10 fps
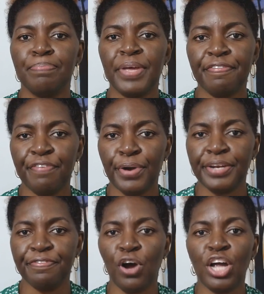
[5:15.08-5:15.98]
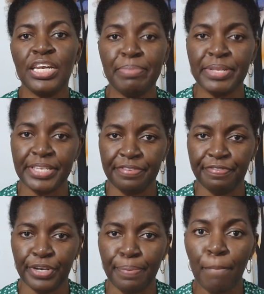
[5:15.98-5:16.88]
pay for it for unlimited
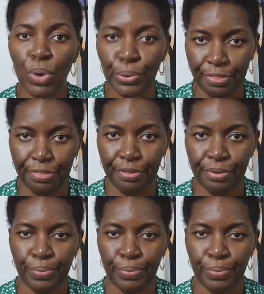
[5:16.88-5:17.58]
for the month.